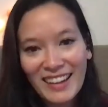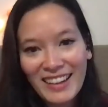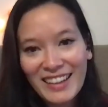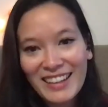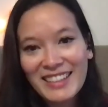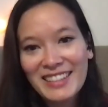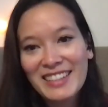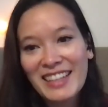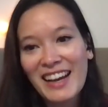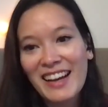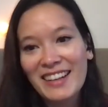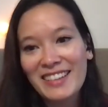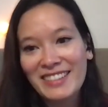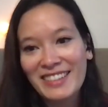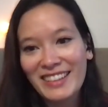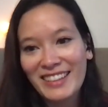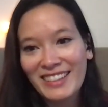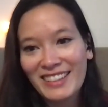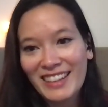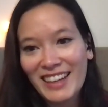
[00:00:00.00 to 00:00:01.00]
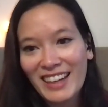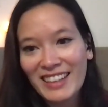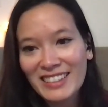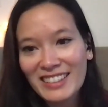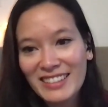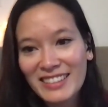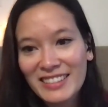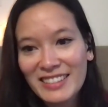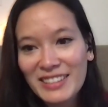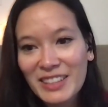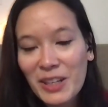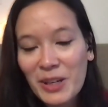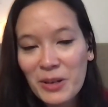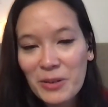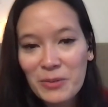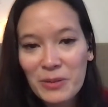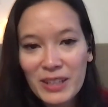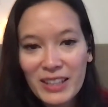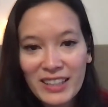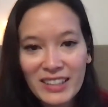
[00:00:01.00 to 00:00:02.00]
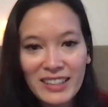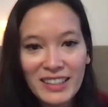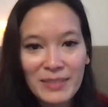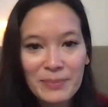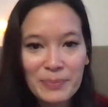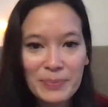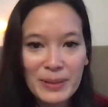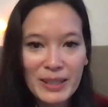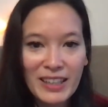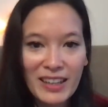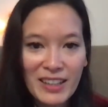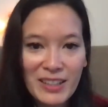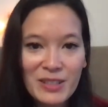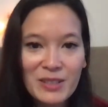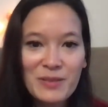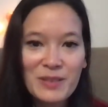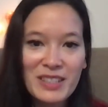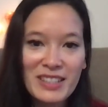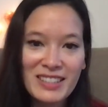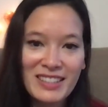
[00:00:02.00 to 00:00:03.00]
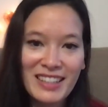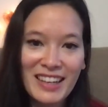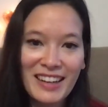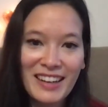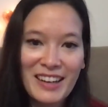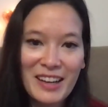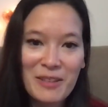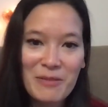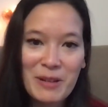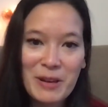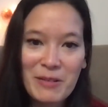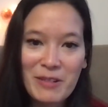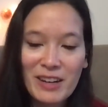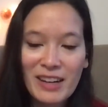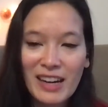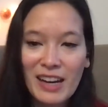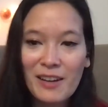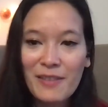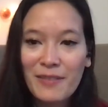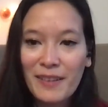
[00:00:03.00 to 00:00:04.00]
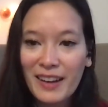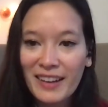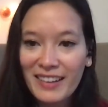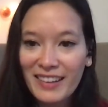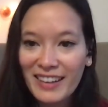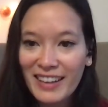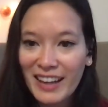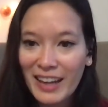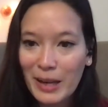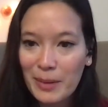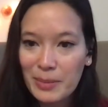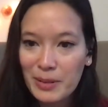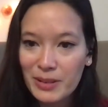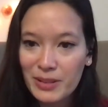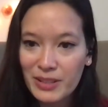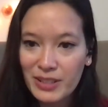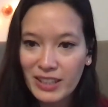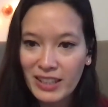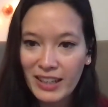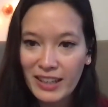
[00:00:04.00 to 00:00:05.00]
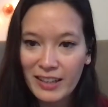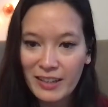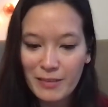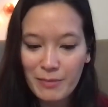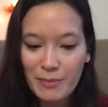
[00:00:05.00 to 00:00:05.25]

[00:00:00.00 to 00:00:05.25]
Exactly, yes. So because of this data, we were now finally able to kind of